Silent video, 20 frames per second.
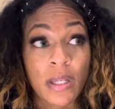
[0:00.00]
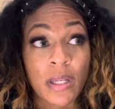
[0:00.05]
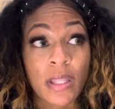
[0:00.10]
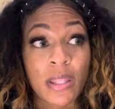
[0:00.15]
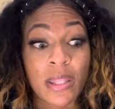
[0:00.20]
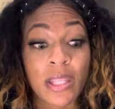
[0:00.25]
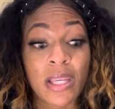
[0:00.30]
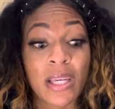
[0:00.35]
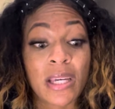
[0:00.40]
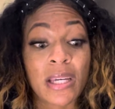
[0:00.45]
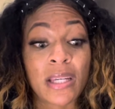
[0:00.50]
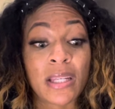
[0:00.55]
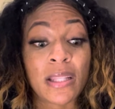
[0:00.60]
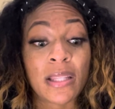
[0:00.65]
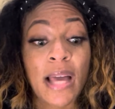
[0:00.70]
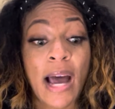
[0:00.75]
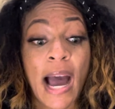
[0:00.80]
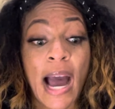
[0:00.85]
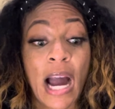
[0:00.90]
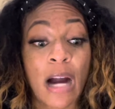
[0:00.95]

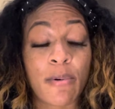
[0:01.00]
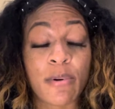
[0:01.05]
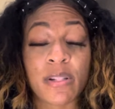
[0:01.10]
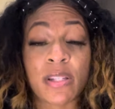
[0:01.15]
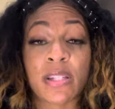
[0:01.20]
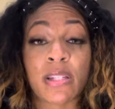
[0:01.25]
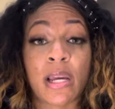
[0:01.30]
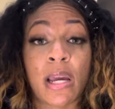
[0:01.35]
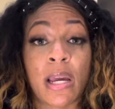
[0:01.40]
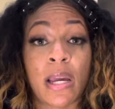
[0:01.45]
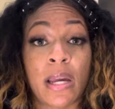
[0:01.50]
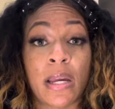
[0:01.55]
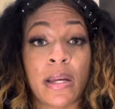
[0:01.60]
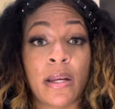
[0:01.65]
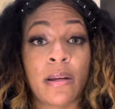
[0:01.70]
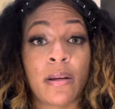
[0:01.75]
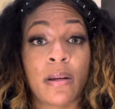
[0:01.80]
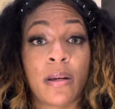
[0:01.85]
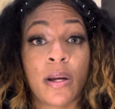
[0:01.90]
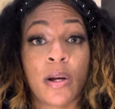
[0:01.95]
then I would
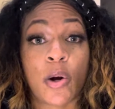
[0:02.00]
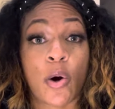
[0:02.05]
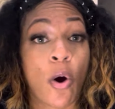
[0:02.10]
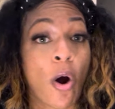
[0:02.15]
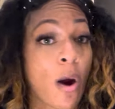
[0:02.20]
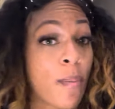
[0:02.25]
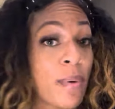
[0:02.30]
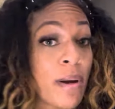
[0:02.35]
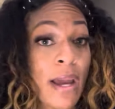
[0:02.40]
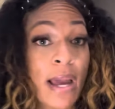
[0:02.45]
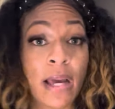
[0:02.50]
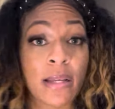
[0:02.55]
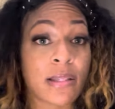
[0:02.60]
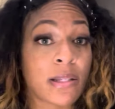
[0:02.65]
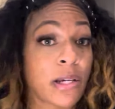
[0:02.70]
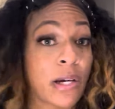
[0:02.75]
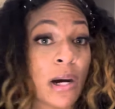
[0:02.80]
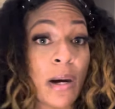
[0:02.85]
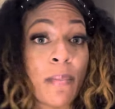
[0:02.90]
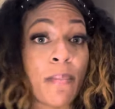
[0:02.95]
say karma has
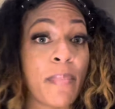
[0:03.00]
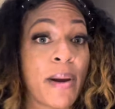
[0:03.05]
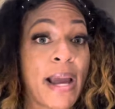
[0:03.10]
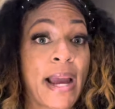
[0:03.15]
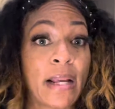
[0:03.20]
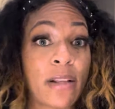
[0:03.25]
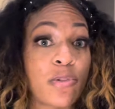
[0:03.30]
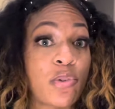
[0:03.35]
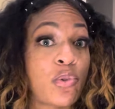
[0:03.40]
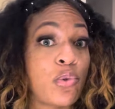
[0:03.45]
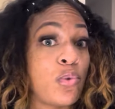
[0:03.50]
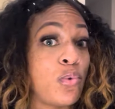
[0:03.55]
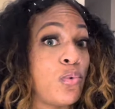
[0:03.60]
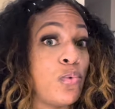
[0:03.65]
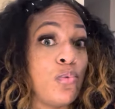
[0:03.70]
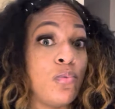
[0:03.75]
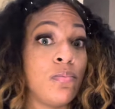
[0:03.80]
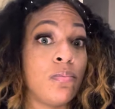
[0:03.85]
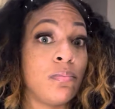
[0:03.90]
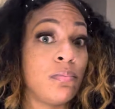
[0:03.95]
come back
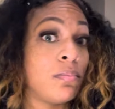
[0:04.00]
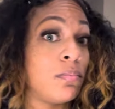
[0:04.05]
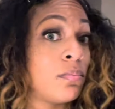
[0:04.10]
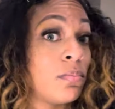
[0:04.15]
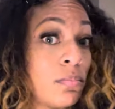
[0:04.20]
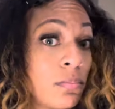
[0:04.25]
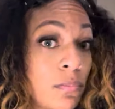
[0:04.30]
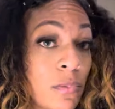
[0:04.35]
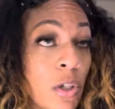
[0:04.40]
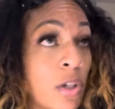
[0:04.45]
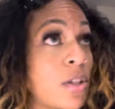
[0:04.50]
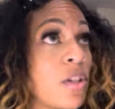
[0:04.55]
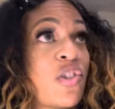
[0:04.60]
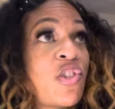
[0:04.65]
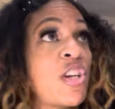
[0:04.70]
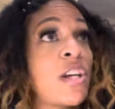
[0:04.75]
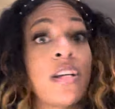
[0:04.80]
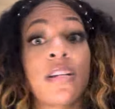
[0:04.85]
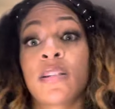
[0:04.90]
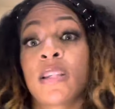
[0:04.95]
to, or the
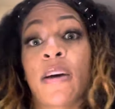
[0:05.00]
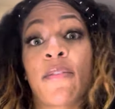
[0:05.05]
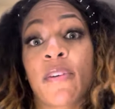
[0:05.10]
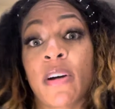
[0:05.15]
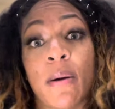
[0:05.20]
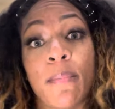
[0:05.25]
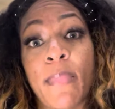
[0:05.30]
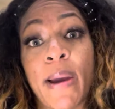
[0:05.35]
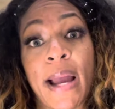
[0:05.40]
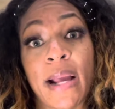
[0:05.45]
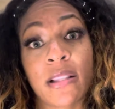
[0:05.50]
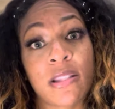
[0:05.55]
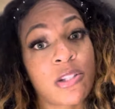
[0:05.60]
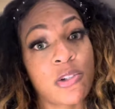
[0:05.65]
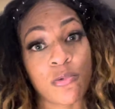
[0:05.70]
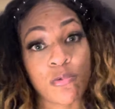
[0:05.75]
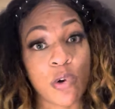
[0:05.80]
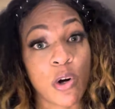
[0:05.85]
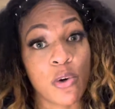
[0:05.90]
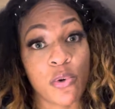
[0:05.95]
chickens have come back
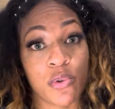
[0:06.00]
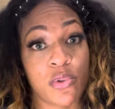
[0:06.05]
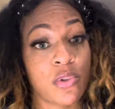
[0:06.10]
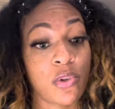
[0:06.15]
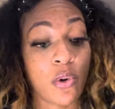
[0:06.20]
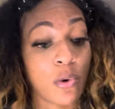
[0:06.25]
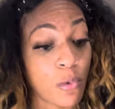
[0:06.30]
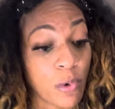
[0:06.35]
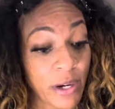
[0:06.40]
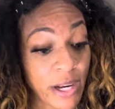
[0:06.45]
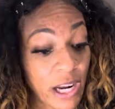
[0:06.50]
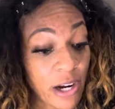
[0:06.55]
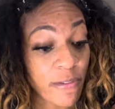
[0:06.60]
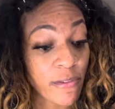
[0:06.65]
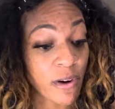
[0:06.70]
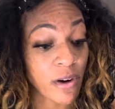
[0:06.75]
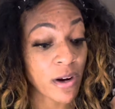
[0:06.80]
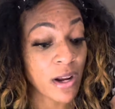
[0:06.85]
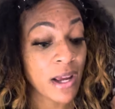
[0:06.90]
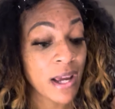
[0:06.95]
to roast or
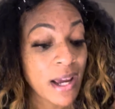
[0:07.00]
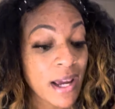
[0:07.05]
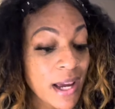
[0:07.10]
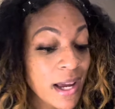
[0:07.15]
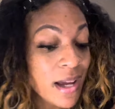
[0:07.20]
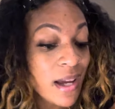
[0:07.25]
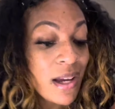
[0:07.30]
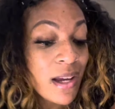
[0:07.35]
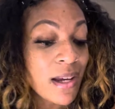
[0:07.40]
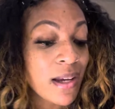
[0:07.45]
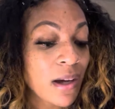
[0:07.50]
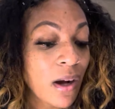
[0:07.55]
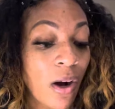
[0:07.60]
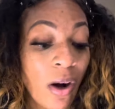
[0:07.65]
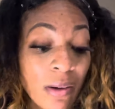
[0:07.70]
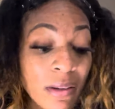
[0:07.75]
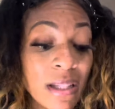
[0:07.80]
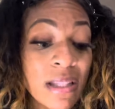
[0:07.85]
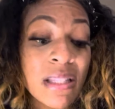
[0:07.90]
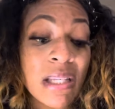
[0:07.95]
whatever.
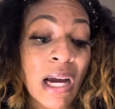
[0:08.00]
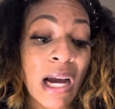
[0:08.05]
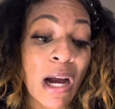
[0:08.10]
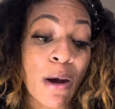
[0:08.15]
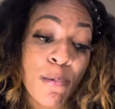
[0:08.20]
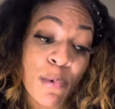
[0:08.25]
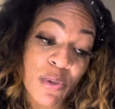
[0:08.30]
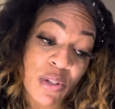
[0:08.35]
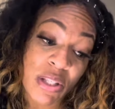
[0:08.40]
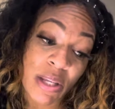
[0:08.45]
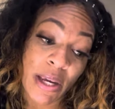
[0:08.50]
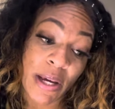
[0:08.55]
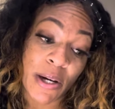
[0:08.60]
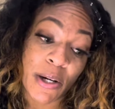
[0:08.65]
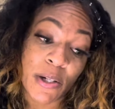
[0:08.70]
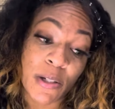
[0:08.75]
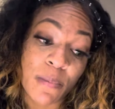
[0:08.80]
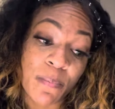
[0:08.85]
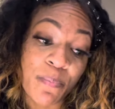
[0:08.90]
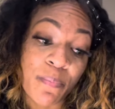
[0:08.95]
Only time will
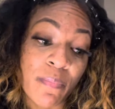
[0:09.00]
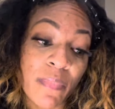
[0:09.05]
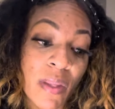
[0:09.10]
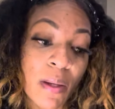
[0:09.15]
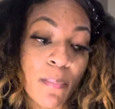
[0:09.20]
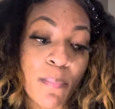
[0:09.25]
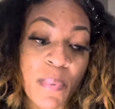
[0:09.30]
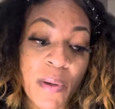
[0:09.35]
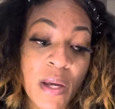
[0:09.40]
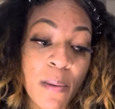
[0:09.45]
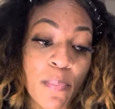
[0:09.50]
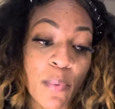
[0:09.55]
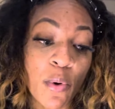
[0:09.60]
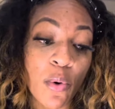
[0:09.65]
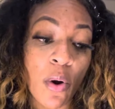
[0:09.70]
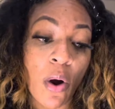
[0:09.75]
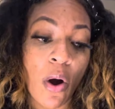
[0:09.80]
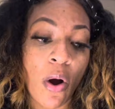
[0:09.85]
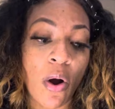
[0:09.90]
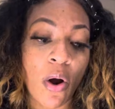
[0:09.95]
tell.
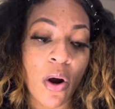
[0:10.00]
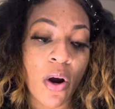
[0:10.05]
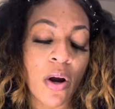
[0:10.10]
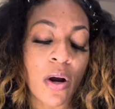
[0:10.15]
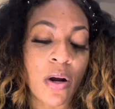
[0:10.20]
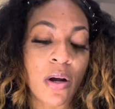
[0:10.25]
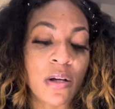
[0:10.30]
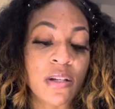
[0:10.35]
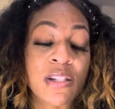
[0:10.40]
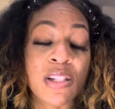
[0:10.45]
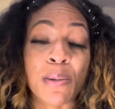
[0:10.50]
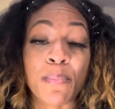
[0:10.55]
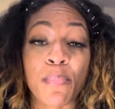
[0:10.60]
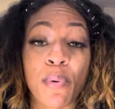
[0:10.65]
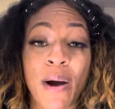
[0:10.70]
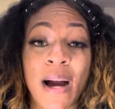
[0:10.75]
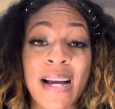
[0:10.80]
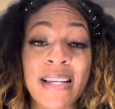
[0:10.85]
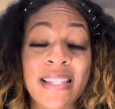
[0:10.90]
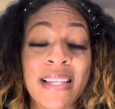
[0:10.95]
People are
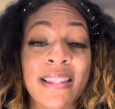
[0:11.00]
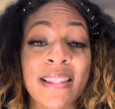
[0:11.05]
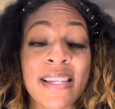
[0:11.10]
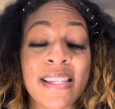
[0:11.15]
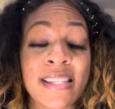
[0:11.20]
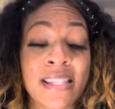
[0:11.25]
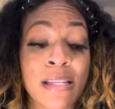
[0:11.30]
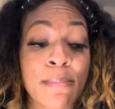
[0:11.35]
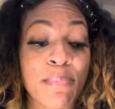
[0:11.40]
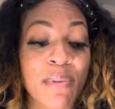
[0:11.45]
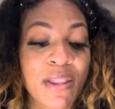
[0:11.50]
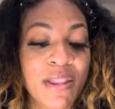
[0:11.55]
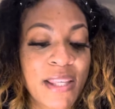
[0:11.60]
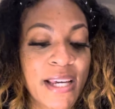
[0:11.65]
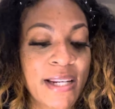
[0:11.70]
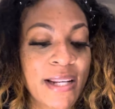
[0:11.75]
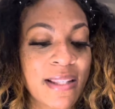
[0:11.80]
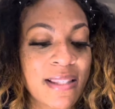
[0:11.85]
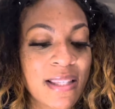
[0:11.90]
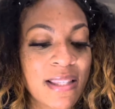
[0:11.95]
surprisingly
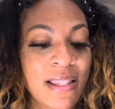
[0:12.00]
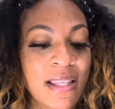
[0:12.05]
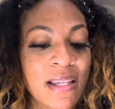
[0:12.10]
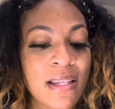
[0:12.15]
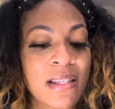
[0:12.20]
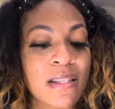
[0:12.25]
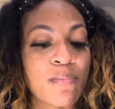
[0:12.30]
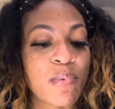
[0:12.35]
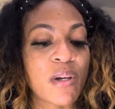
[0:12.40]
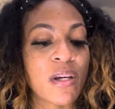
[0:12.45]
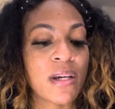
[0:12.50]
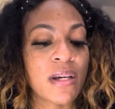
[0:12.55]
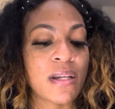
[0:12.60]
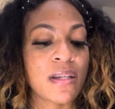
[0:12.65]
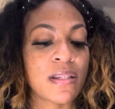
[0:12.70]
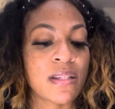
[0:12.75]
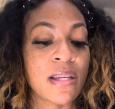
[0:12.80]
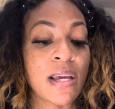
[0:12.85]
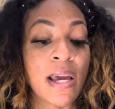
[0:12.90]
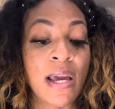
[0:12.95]
sympathetic to this
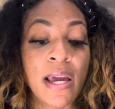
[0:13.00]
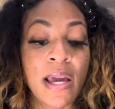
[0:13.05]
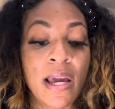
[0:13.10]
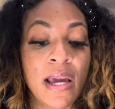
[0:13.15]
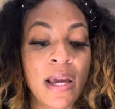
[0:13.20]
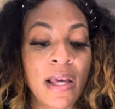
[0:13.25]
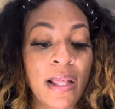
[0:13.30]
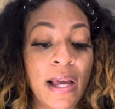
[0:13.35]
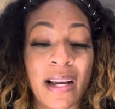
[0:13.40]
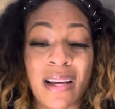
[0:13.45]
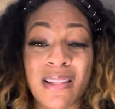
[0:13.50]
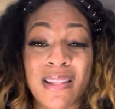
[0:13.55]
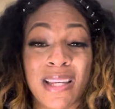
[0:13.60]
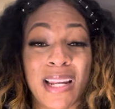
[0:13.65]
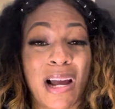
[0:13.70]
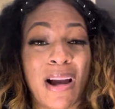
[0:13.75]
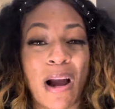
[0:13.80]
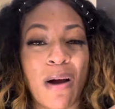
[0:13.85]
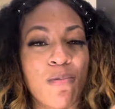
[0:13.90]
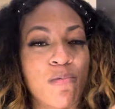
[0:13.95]
because like I said,
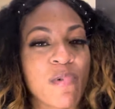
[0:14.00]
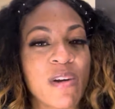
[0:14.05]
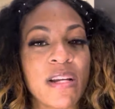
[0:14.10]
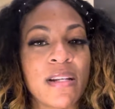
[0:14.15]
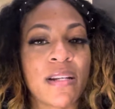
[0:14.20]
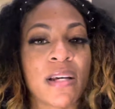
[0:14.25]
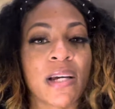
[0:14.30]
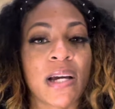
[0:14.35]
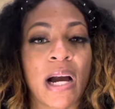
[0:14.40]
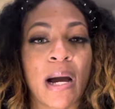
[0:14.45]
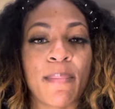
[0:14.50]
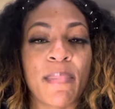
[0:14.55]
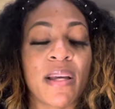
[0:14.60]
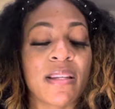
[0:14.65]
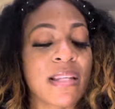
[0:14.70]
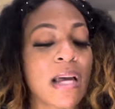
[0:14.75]
I, am reading the comments.